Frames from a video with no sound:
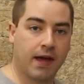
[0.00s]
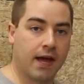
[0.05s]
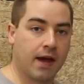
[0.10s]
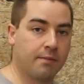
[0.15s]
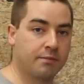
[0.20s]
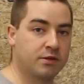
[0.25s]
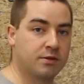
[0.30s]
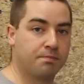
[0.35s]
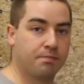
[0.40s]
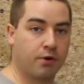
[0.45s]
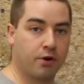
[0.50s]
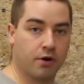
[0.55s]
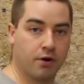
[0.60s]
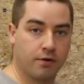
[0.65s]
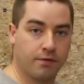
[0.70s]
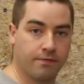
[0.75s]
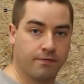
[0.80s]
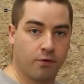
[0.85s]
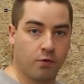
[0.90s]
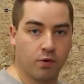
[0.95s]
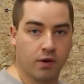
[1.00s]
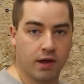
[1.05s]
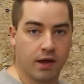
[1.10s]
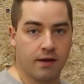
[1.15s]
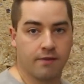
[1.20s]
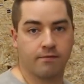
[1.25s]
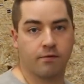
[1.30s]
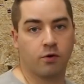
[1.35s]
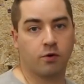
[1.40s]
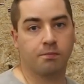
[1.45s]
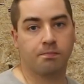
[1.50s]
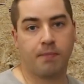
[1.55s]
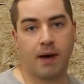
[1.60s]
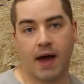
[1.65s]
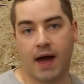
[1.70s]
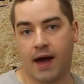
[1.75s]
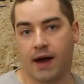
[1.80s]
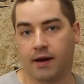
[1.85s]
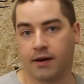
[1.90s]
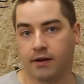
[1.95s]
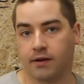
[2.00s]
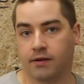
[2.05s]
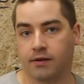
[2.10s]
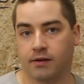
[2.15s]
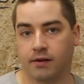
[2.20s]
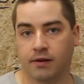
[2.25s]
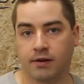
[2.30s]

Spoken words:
amps per 48 volt pack.